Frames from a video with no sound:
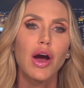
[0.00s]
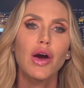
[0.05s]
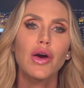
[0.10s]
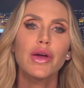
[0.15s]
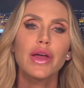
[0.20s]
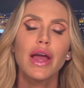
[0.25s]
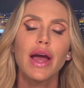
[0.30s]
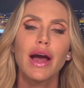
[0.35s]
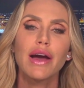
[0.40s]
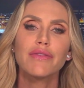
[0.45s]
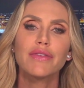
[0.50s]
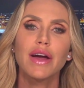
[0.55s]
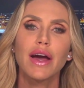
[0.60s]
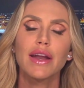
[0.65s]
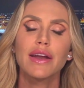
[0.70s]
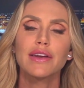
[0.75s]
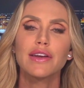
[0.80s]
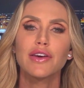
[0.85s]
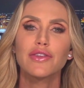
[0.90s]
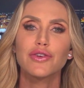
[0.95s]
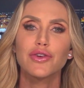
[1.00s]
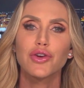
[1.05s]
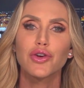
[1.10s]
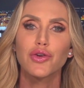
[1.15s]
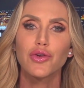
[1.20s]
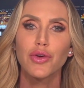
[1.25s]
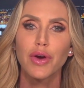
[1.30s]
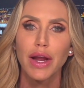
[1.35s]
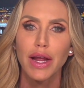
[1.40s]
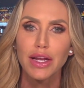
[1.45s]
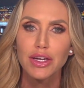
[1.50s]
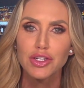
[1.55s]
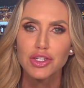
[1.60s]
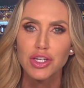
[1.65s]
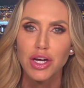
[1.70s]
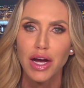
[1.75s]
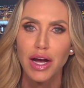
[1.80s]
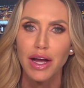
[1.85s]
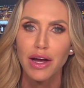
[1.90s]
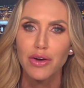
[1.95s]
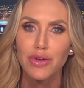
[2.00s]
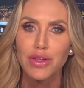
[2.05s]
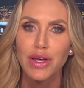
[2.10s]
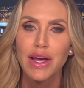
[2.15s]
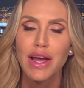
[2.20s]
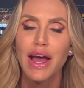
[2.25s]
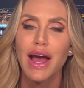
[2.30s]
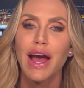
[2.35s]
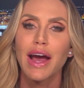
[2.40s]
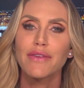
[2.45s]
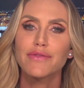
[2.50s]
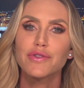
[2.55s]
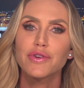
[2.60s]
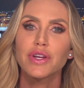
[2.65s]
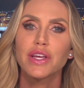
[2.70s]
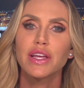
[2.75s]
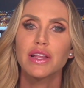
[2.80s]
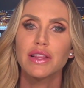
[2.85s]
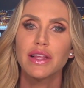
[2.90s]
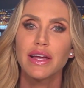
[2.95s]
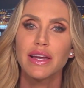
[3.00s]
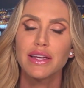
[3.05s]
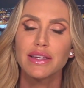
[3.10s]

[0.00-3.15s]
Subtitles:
oh yeah, I've got another grandchild, after he let